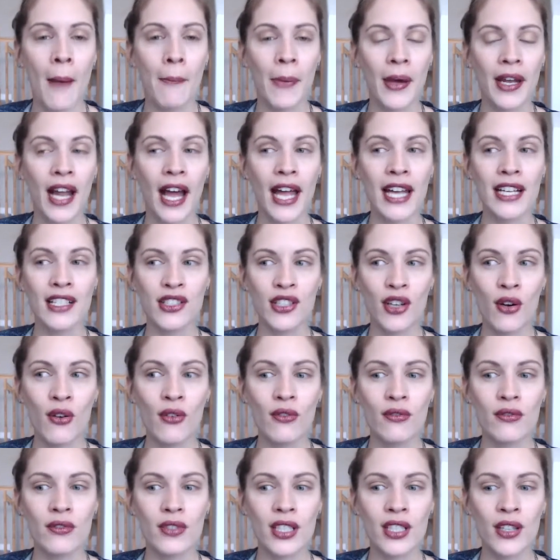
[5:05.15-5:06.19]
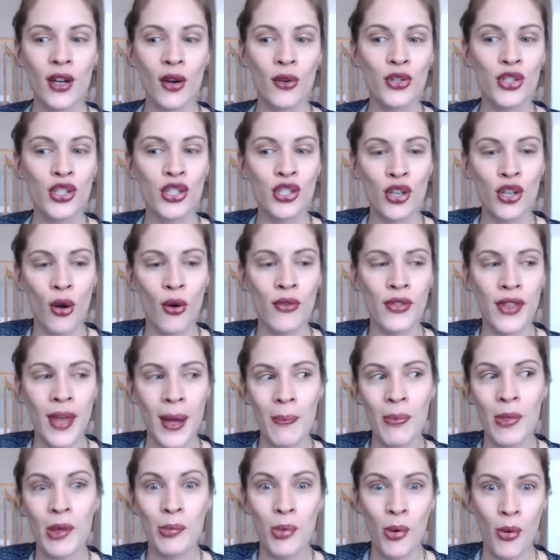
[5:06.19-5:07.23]
But I don't, you know, show
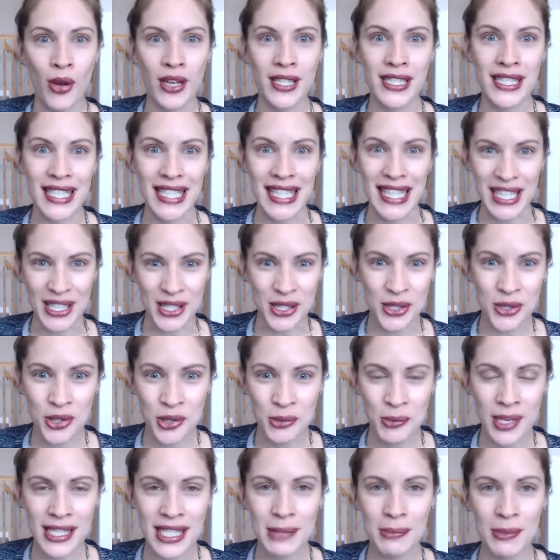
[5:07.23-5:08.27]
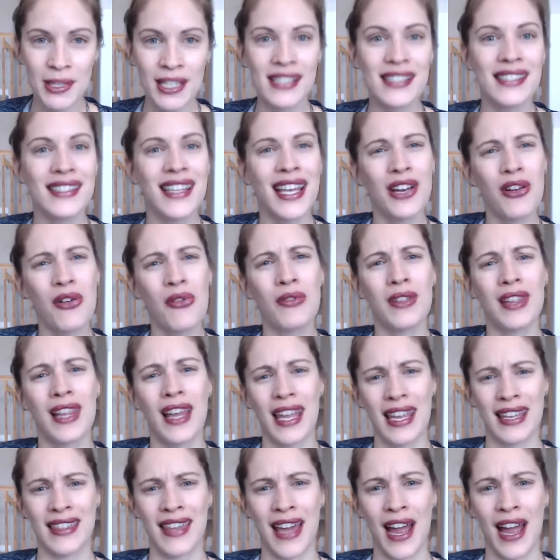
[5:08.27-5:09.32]
them the pointy instruments because they don't
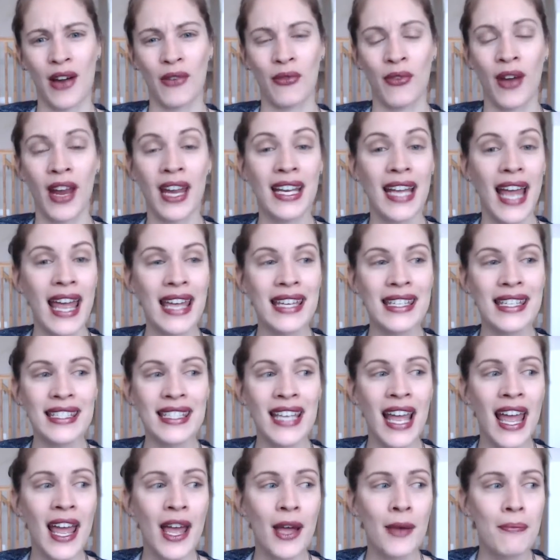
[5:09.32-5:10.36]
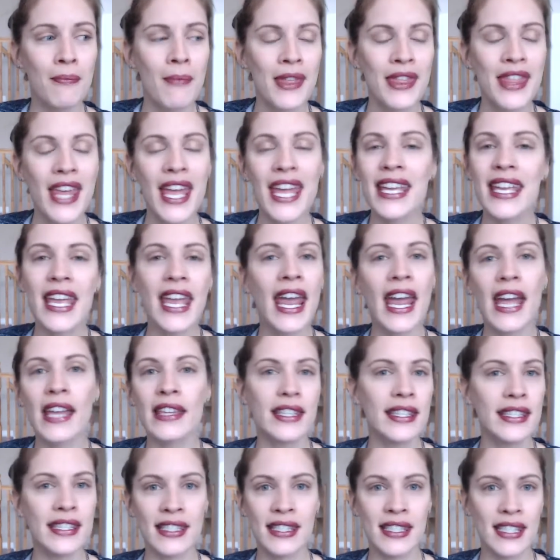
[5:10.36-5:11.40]
like that, right? And they can't
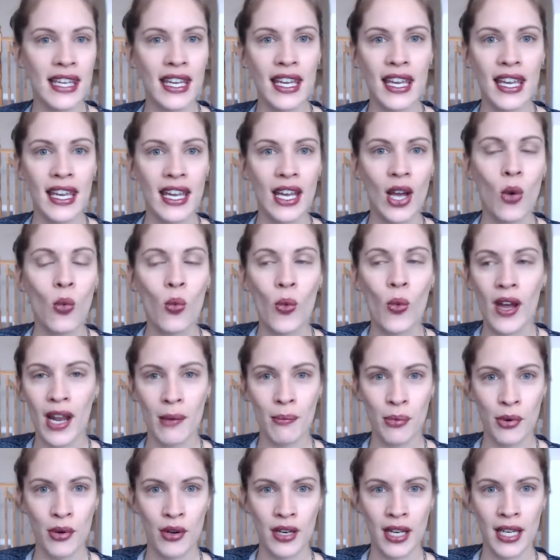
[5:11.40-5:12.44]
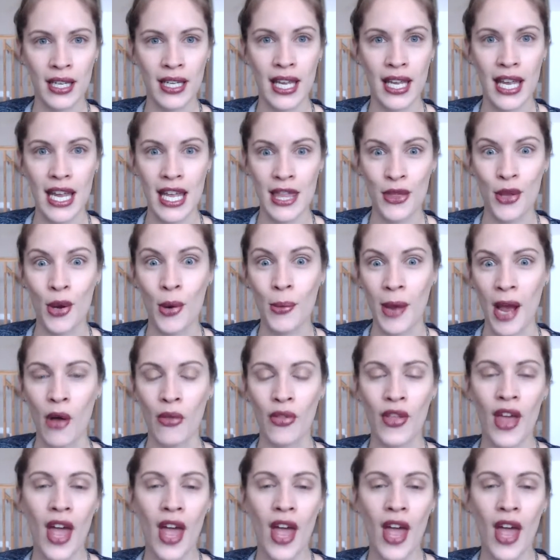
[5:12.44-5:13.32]
see what I'm putting in their mouth.